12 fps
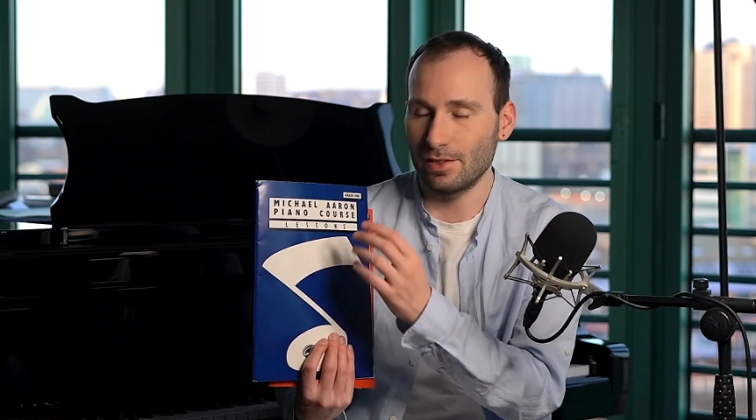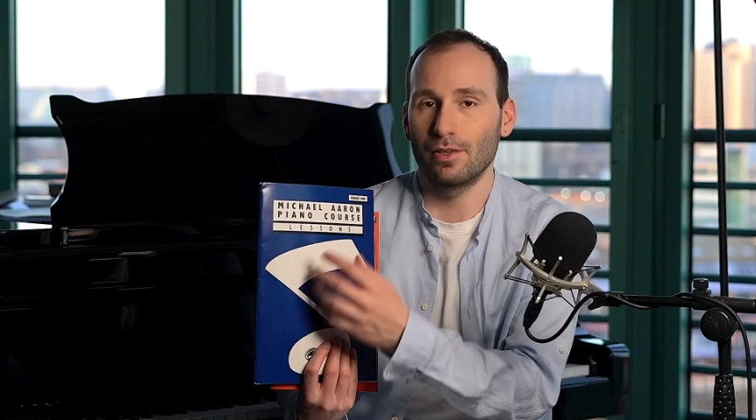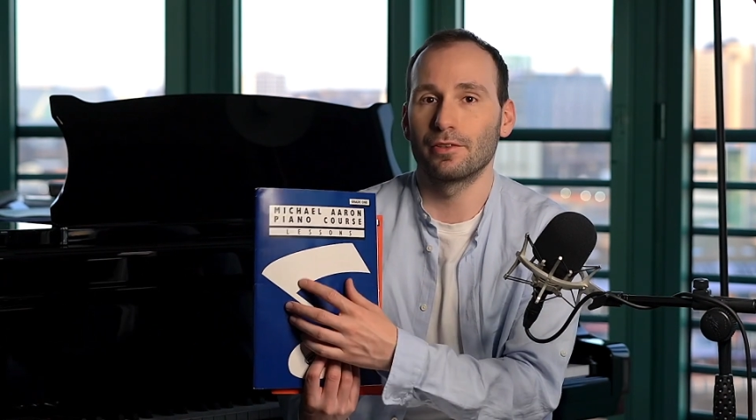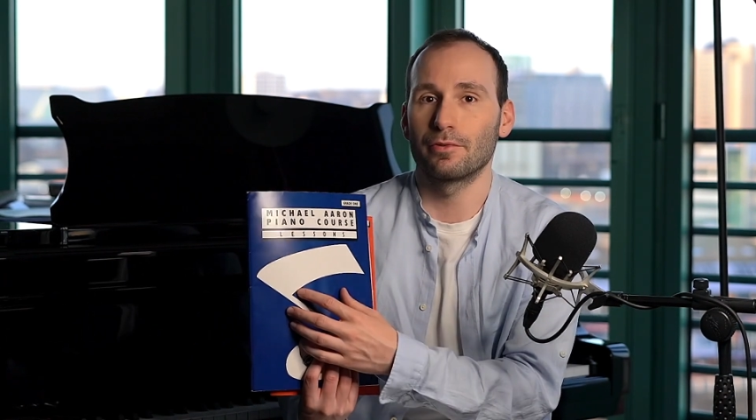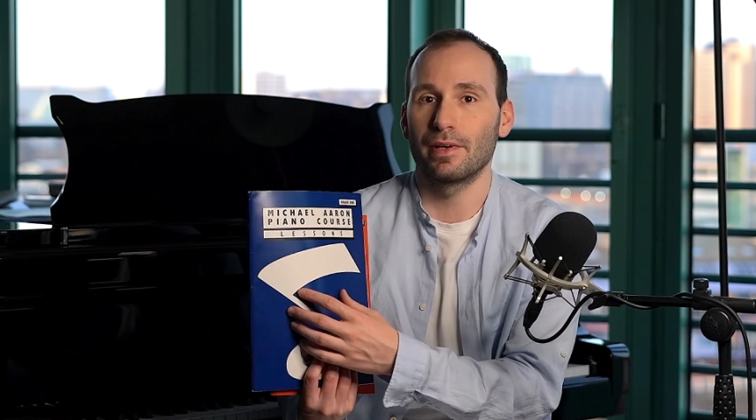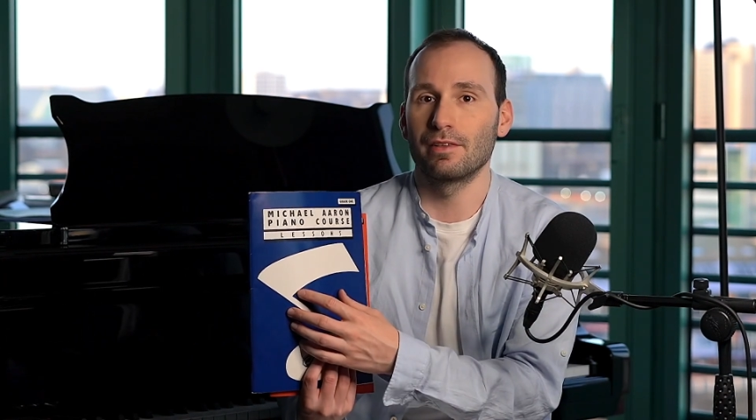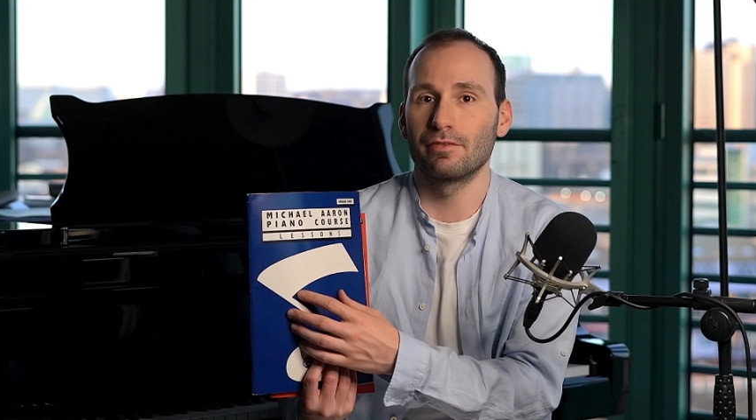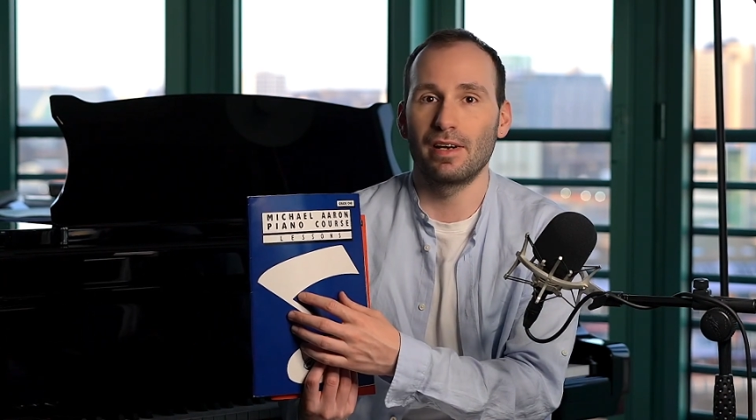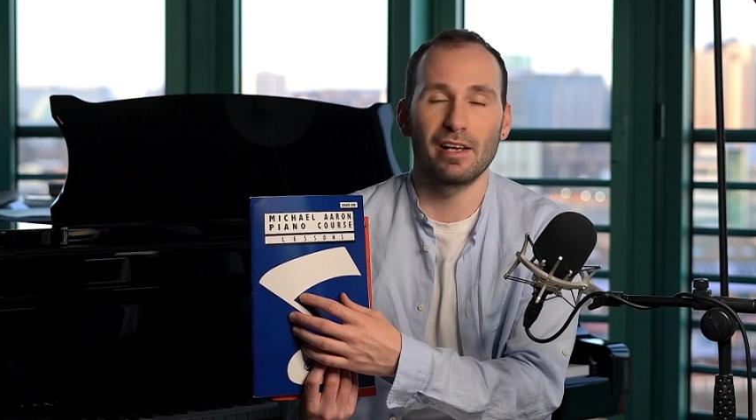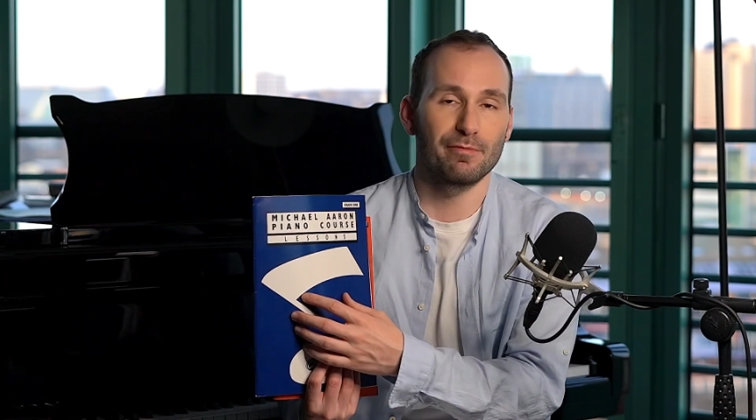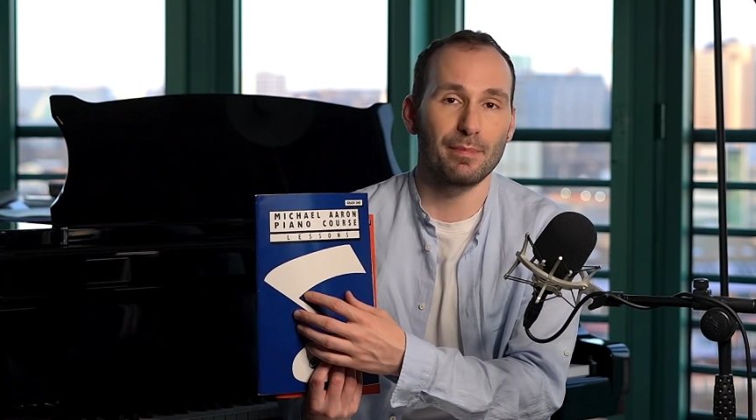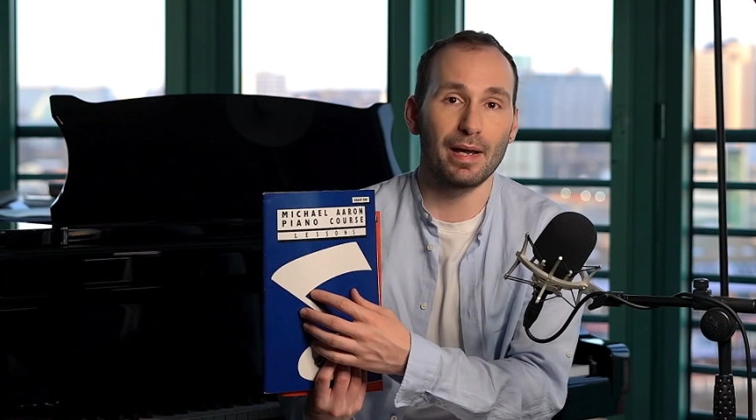not grade
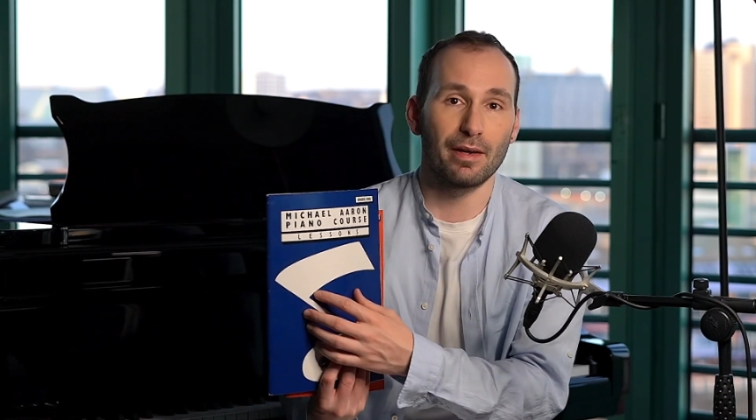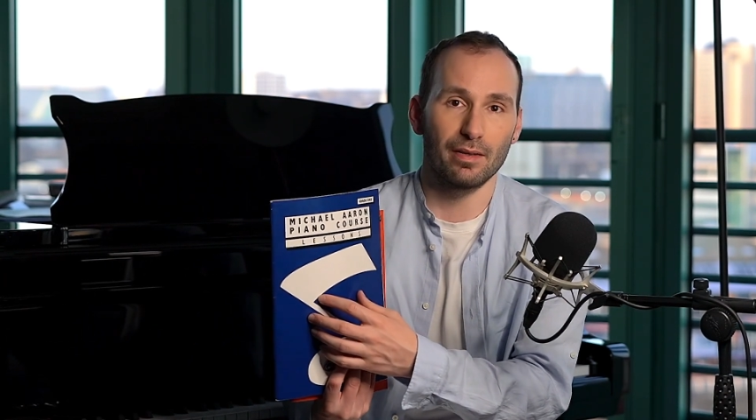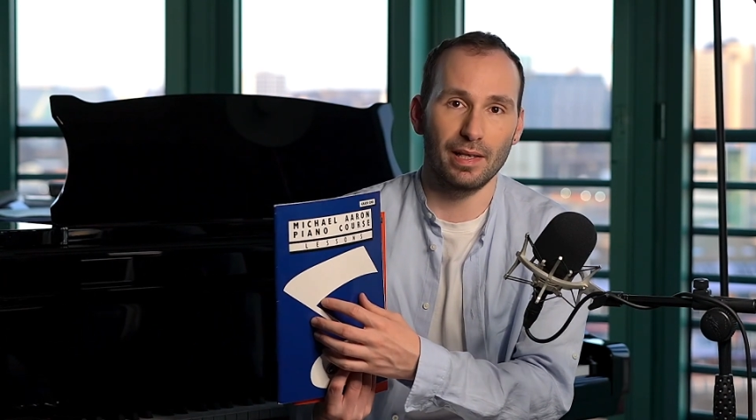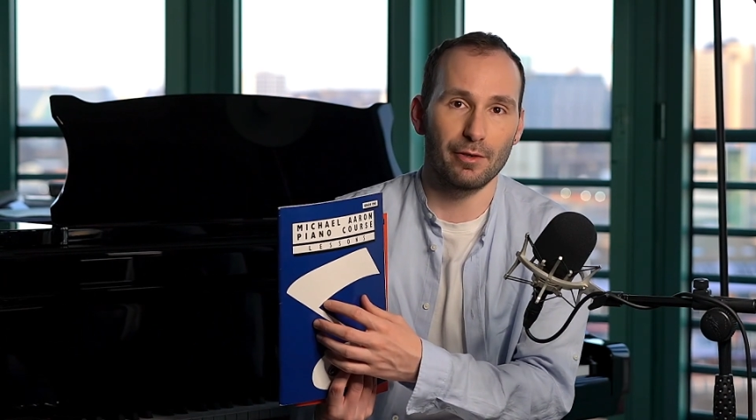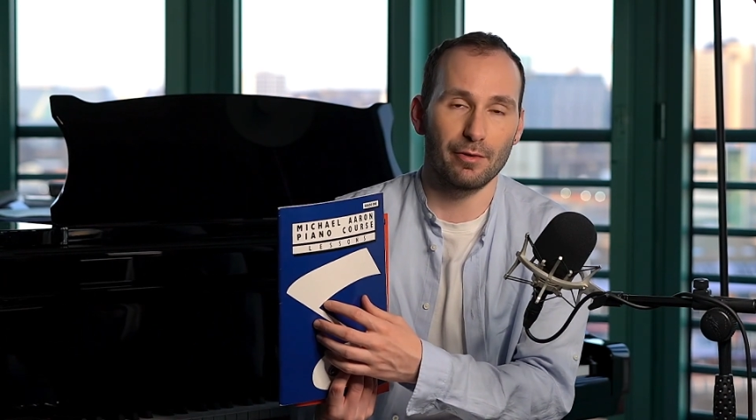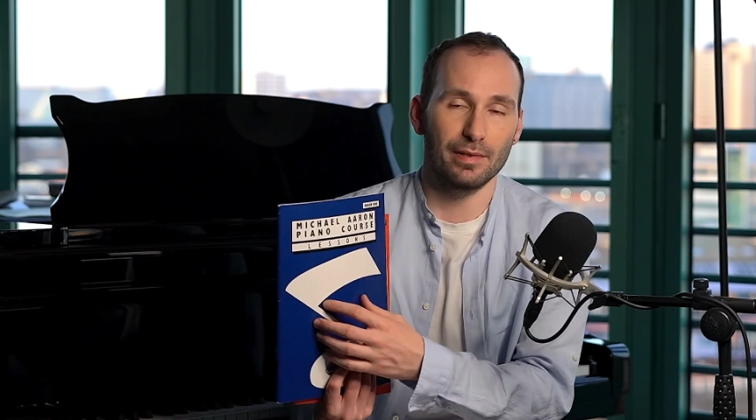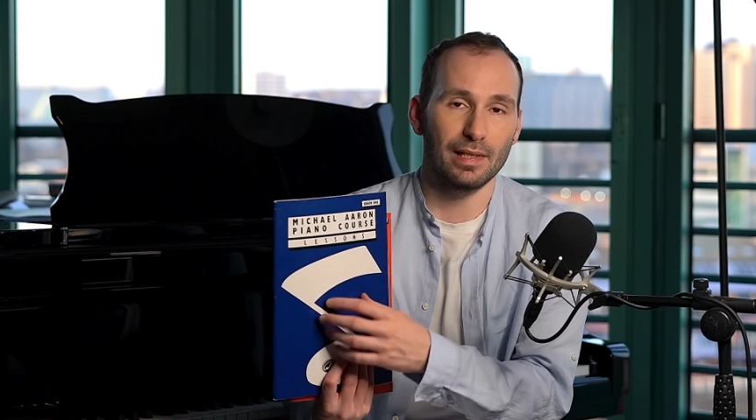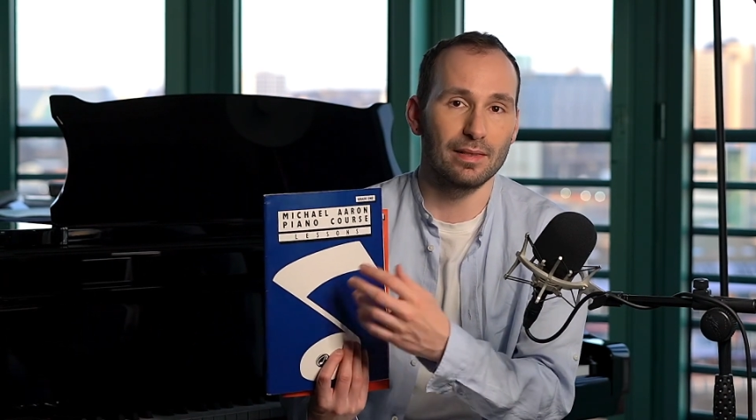5 Michael Aaron,